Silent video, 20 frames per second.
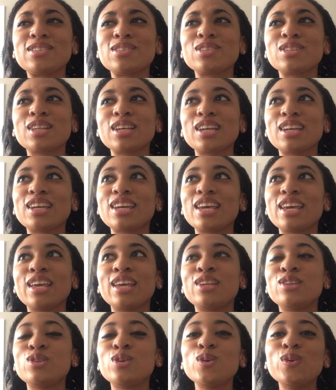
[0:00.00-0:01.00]
There's like
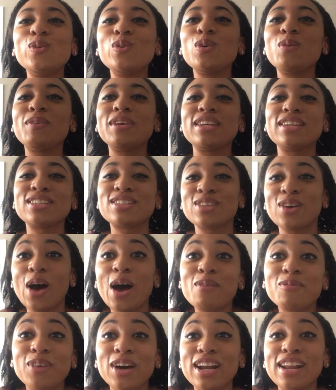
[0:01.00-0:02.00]
two newbies, so
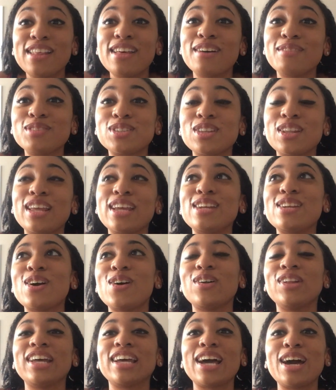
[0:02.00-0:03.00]
I'm one of them, so they
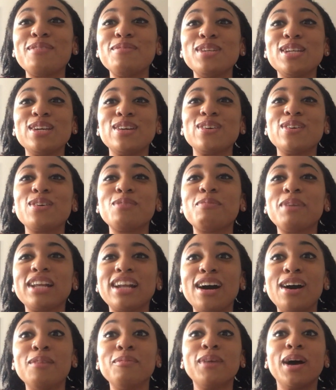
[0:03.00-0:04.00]
know like I'm new, but
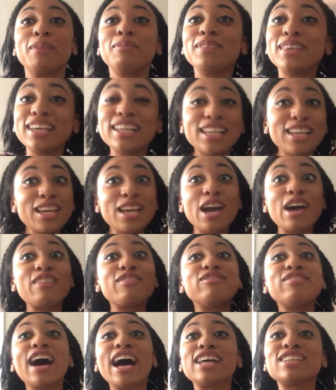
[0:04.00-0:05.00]
I'm getting
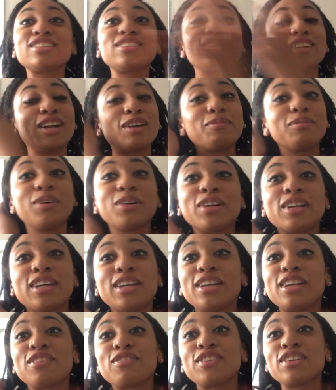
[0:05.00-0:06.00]
faster and I'm
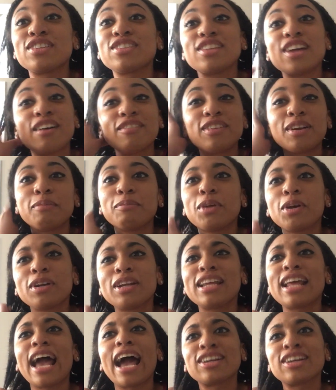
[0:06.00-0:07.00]
learning different stuff, and
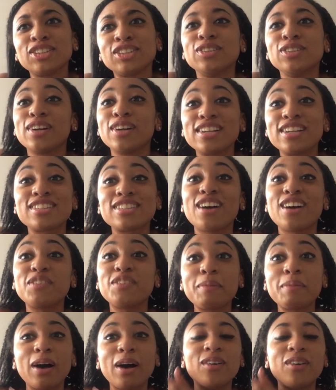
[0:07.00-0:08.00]
I'm actually learning stuff
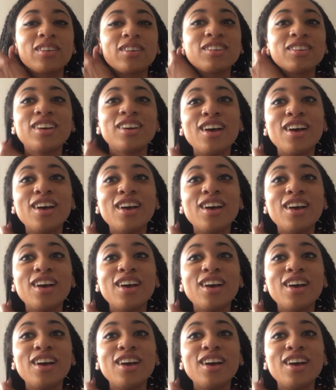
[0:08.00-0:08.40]
about